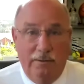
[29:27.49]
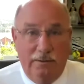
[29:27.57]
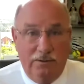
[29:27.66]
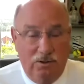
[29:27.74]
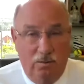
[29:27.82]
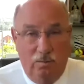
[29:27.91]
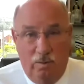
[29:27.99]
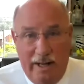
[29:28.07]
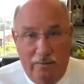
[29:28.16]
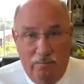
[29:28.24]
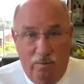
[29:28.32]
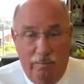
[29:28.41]
So we
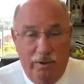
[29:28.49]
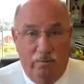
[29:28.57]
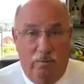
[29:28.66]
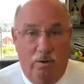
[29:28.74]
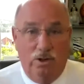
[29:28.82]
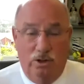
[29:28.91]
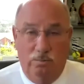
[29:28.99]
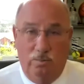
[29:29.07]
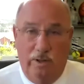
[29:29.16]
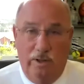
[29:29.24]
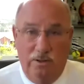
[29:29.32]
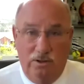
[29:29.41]
had room to grow. Should we